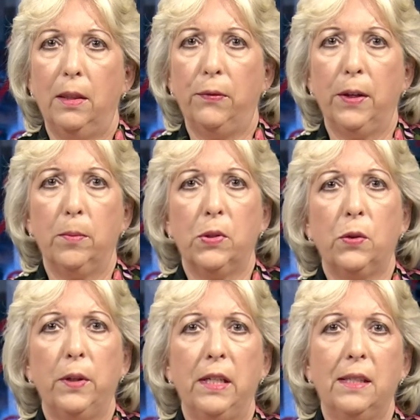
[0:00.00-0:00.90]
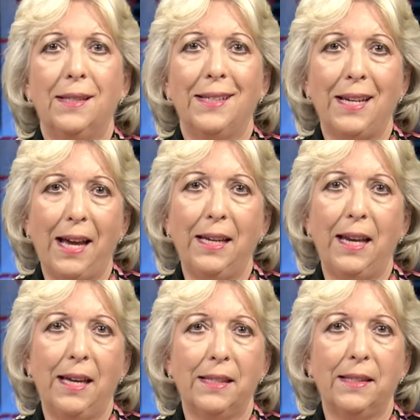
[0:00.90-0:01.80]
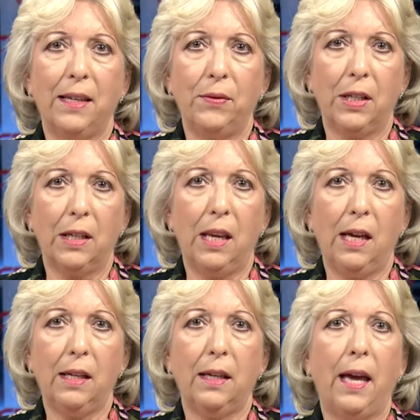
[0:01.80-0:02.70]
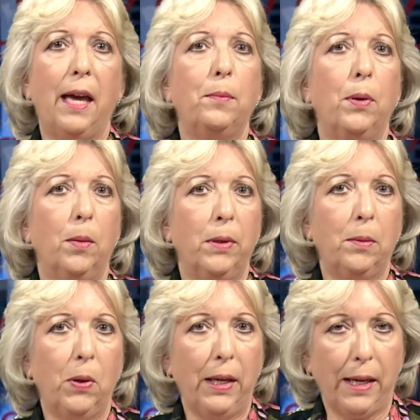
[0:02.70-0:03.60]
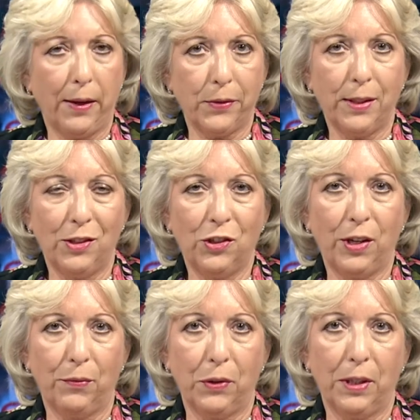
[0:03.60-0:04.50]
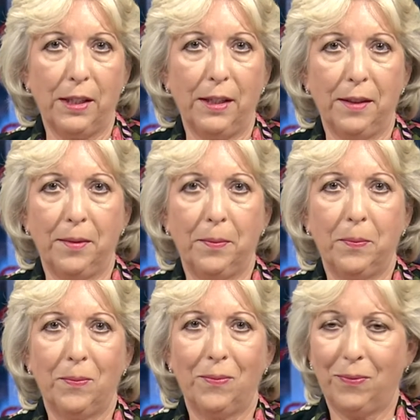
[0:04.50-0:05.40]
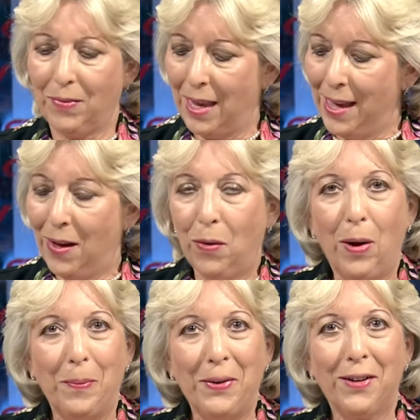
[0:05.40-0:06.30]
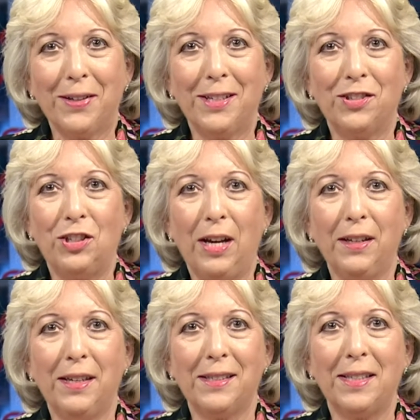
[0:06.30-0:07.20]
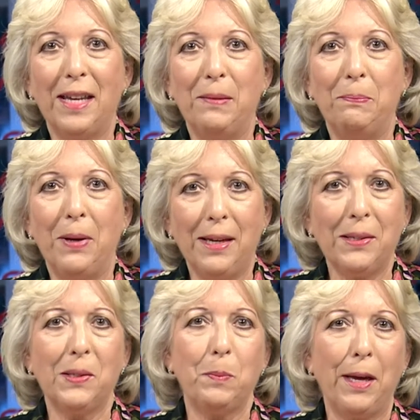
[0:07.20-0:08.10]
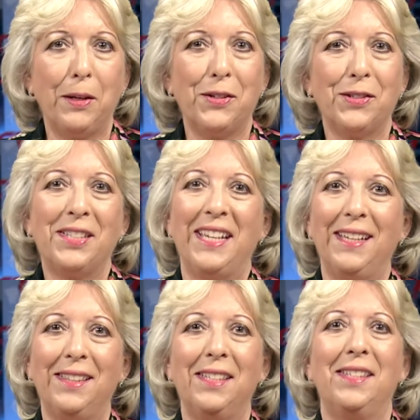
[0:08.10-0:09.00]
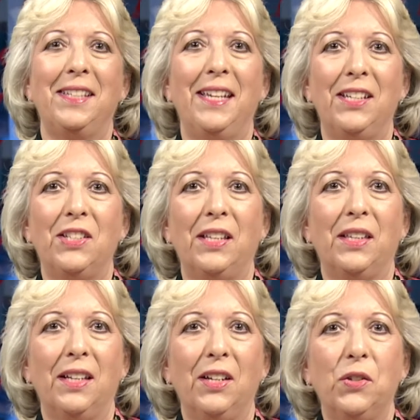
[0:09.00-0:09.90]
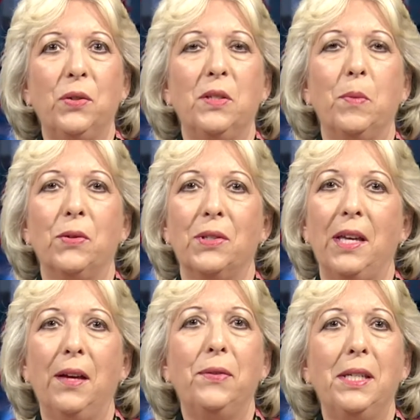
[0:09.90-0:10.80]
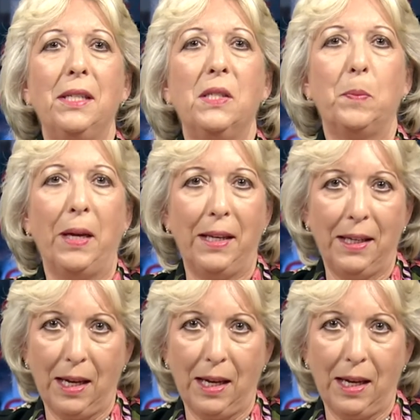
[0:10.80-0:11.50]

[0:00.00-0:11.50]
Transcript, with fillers: The film screens tonight at 7 o'clock at Publick Playhouse in Cheverly. Well, America's youngest and best spellers take the stage at the country's most coveted spelling